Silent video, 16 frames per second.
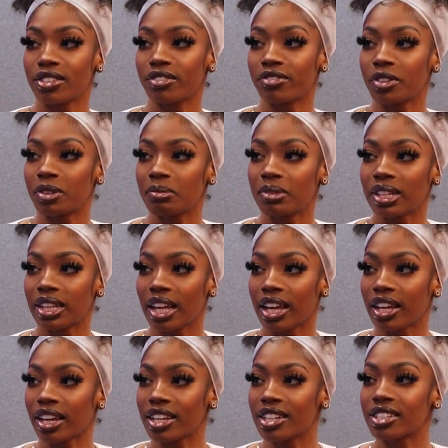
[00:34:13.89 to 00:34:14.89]
You feel me?
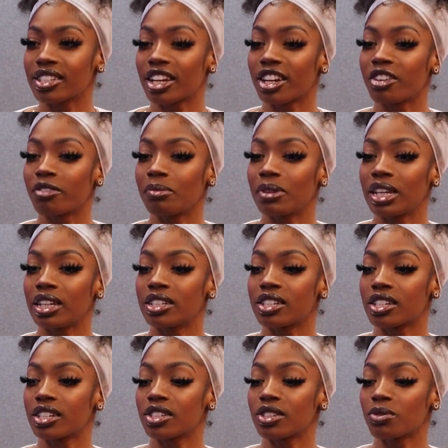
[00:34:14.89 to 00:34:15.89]
Like, instead of me
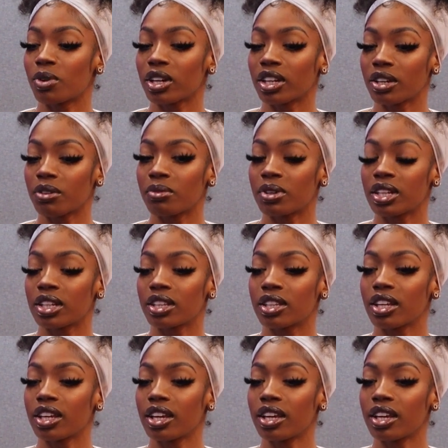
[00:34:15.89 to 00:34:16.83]
just working with